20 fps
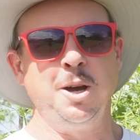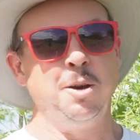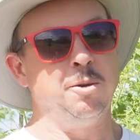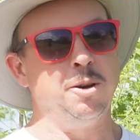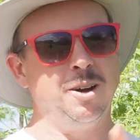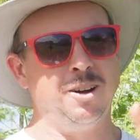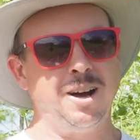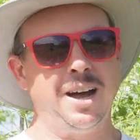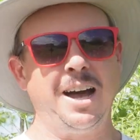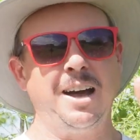
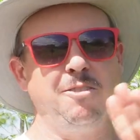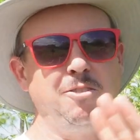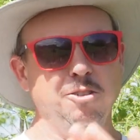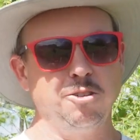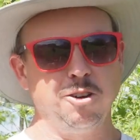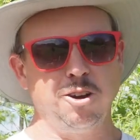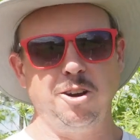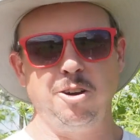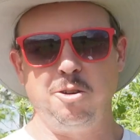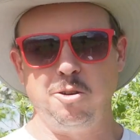Well, I've
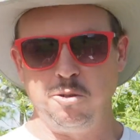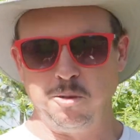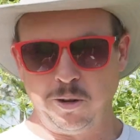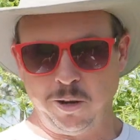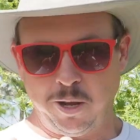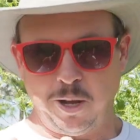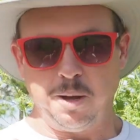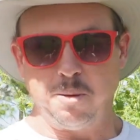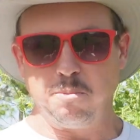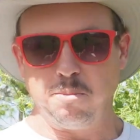grown
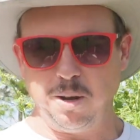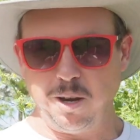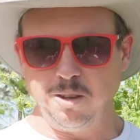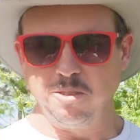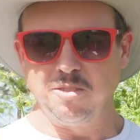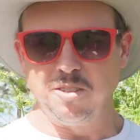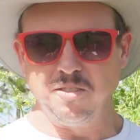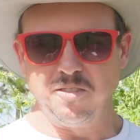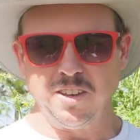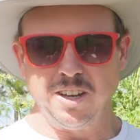
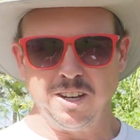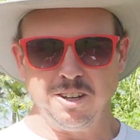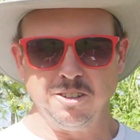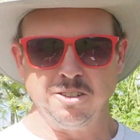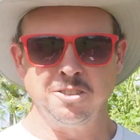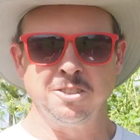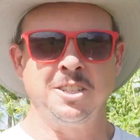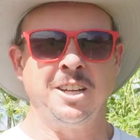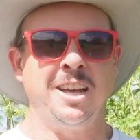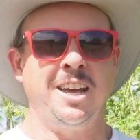both of
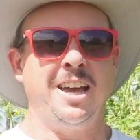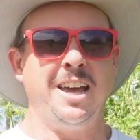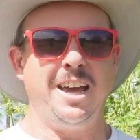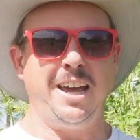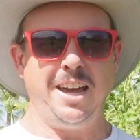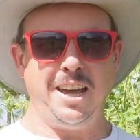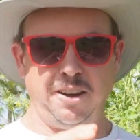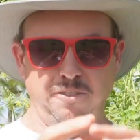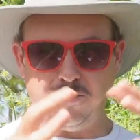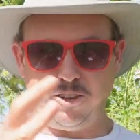those
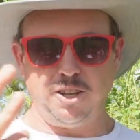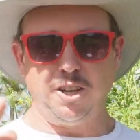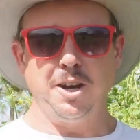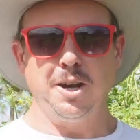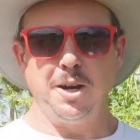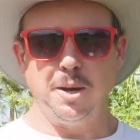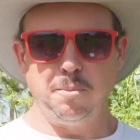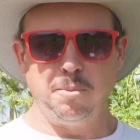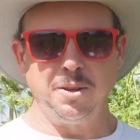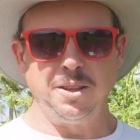and if you
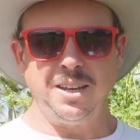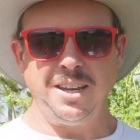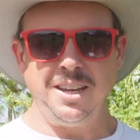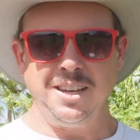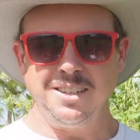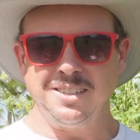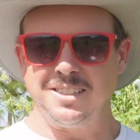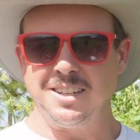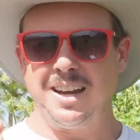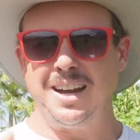cut open the
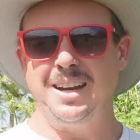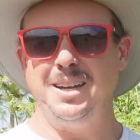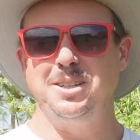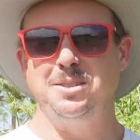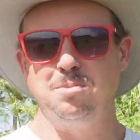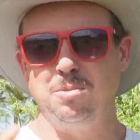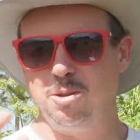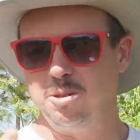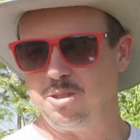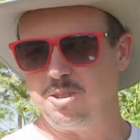inside,
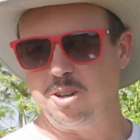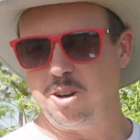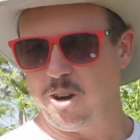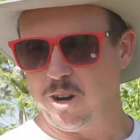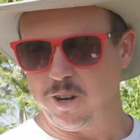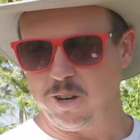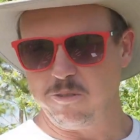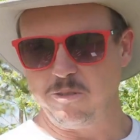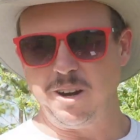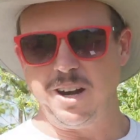it's more
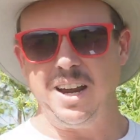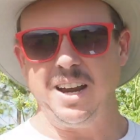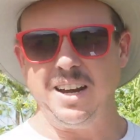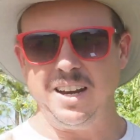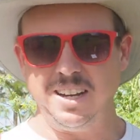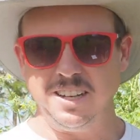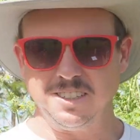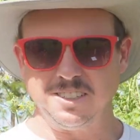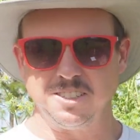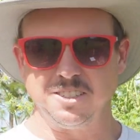dark red.
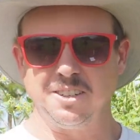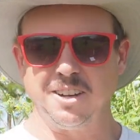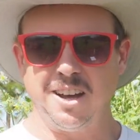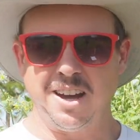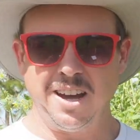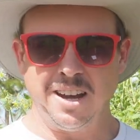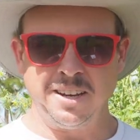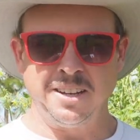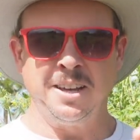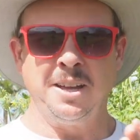It's
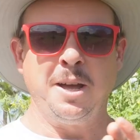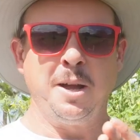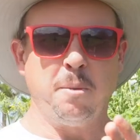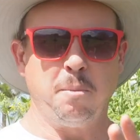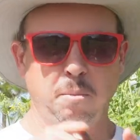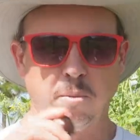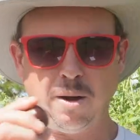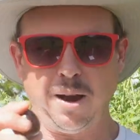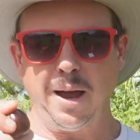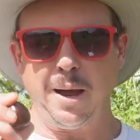not
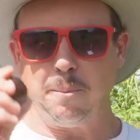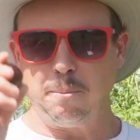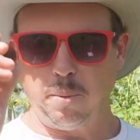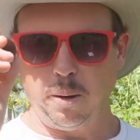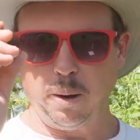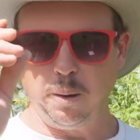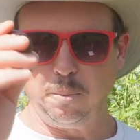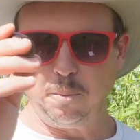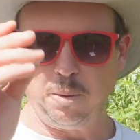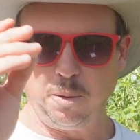bright
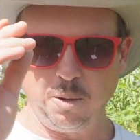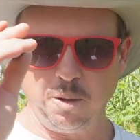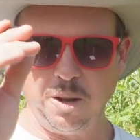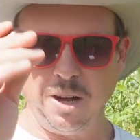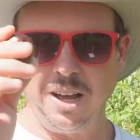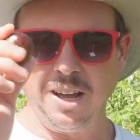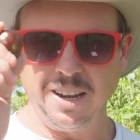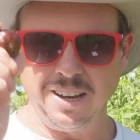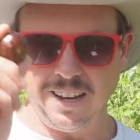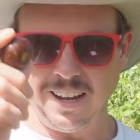purple
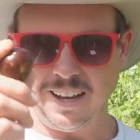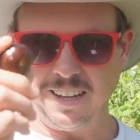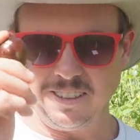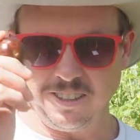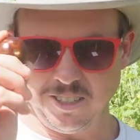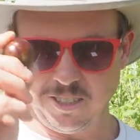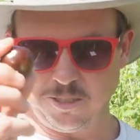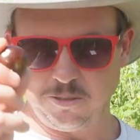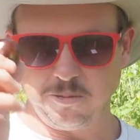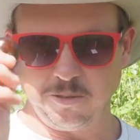like
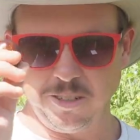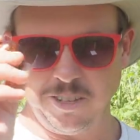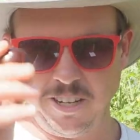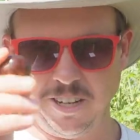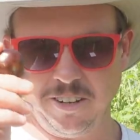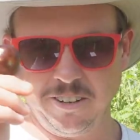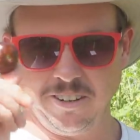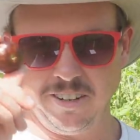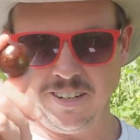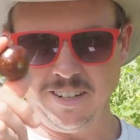this one
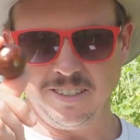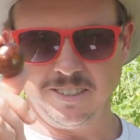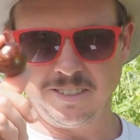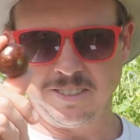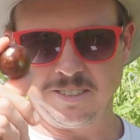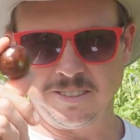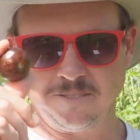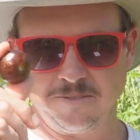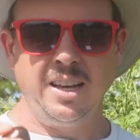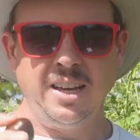here
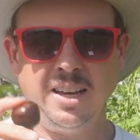is.